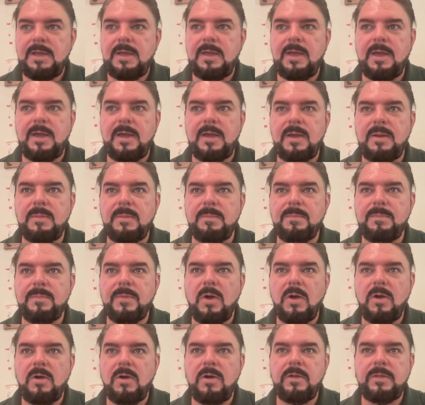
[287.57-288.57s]
um,
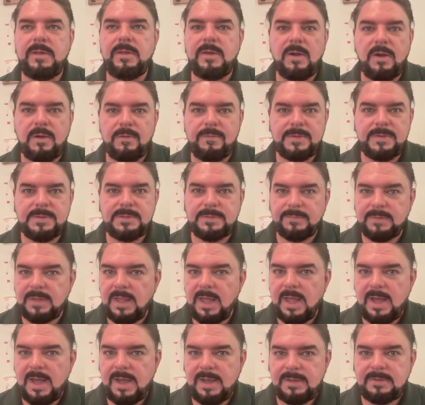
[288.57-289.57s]
on the offensive
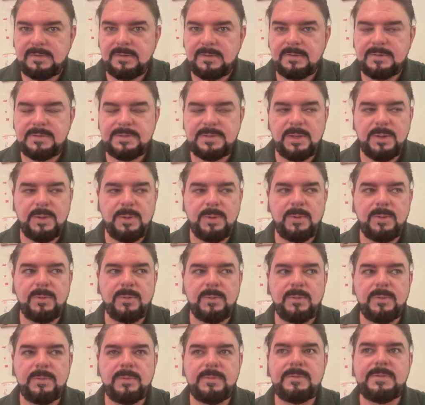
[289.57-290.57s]
line. So,
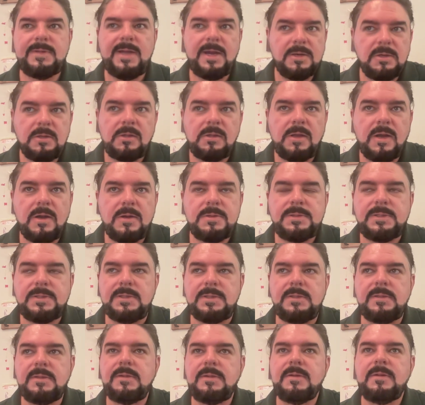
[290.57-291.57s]
Tyler
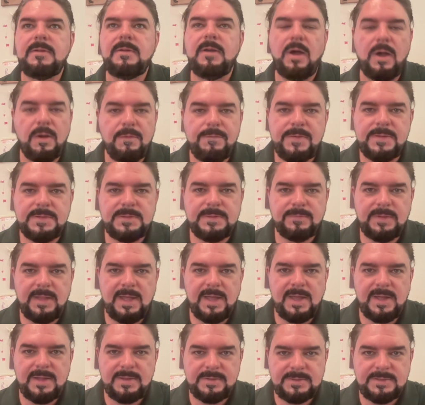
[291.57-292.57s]
Larson, offensive
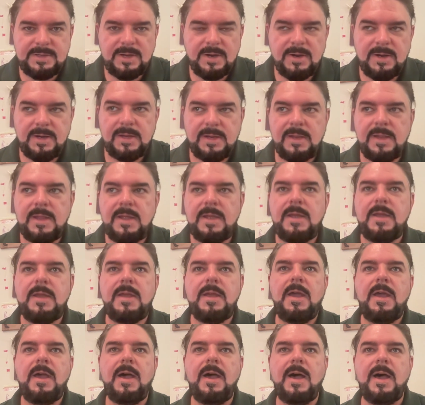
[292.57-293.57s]
line, sorry.
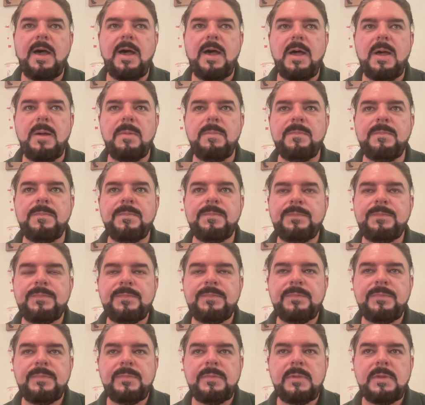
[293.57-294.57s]
Um,
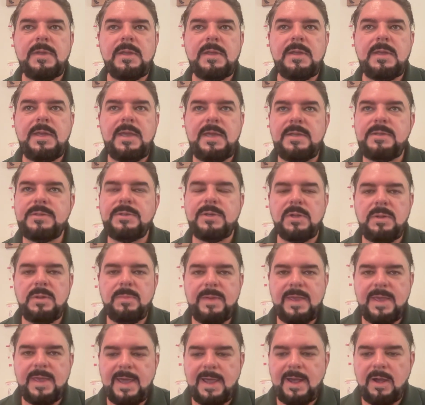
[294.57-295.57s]
he's going
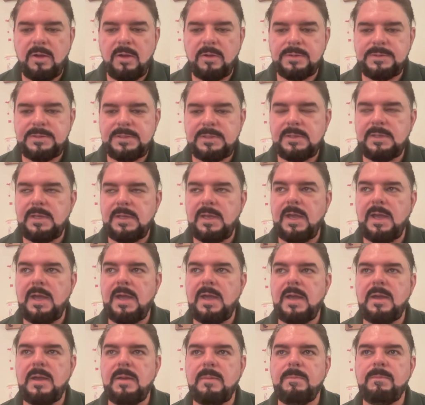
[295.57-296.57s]
to be out
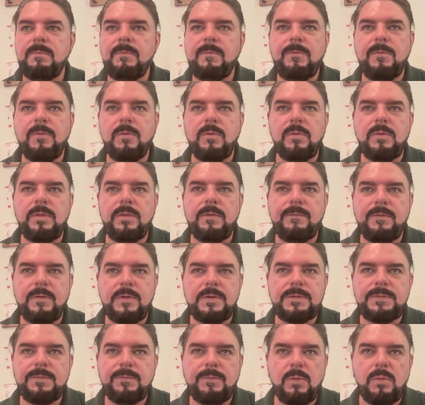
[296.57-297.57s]
um, for the
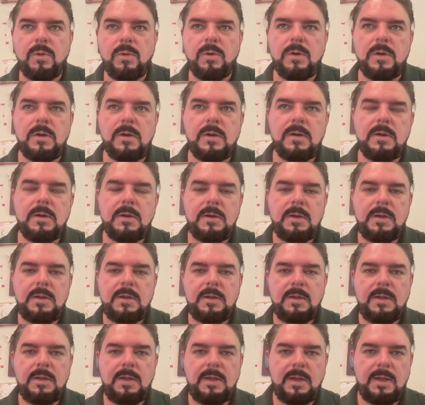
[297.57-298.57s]
first four,
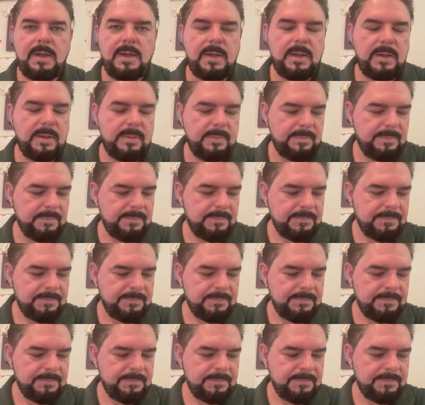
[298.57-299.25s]
um,